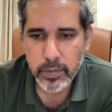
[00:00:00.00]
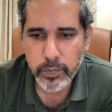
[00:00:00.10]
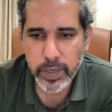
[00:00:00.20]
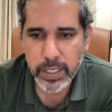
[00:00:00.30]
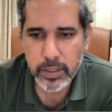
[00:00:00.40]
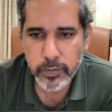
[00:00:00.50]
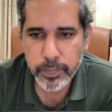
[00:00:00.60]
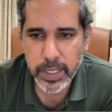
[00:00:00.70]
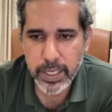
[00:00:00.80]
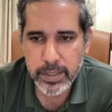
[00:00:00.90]
Veil
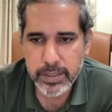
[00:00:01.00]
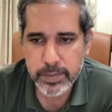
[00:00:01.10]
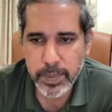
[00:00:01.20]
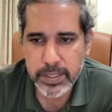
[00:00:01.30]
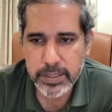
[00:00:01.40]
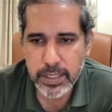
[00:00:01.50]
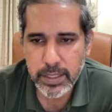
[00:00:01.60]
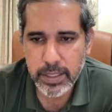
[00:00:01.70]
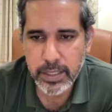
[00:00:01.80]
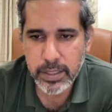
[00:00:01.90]
of Prayer is
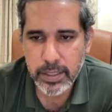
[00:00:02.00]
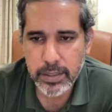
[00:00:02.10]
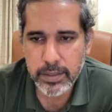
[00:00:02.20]
basically